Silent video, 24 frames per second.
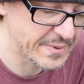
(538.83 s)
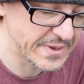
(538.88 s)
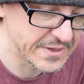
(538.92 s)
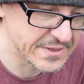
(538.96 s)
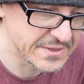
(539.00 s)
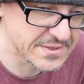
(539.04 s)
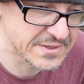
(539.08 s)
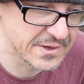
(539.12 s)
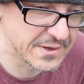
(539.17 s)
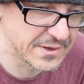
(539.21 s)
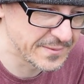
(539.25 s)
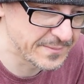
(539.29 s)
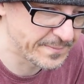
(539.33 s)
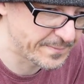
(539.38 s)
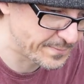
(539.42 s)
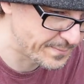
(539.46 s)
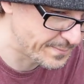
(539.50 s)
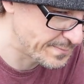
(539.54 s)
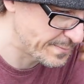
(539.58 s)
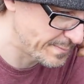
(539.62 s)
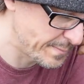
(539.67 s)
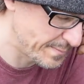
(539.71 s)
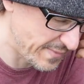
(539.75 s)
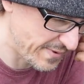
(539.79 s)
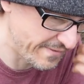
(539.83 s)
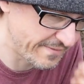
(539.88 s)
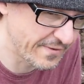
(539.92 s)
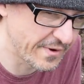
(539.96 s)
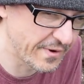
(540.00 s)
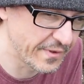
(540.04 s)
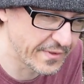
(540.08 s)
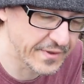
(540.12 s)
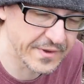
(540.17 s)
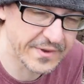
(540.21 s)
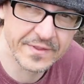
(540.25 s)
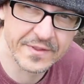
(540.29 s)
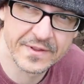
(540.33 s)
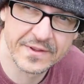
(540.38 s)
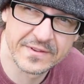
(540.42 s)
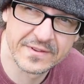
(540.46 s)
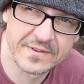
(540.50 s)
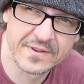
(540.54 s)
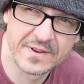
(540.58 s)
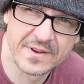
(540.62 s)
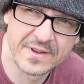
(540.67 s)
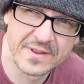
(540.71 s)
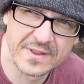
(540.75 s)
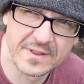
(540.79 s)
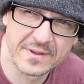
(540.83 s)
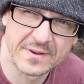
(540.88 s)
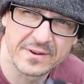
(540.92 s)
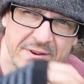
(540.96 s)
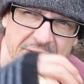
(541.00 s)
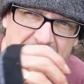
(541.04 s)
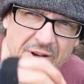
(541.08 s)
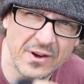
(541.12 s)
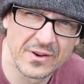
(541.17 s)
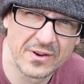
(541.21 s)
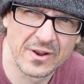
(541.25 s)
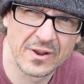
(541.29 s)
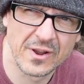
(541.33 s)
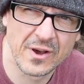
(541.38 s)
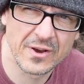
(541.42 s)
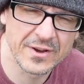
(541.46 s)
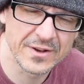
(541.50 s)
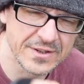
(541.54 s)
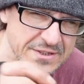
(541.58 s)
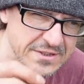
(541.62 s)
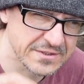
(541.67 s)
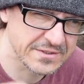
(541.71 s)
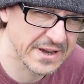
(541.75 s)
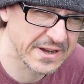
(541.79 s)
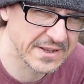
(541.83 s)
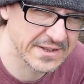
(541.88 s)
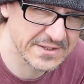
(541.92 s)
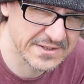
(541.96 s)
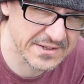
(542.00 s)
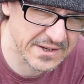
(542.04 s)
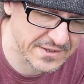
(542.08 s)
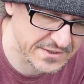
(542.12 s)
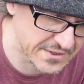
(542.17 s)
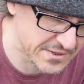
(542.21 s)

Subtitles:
been sown before the others had gone long and straggly, so I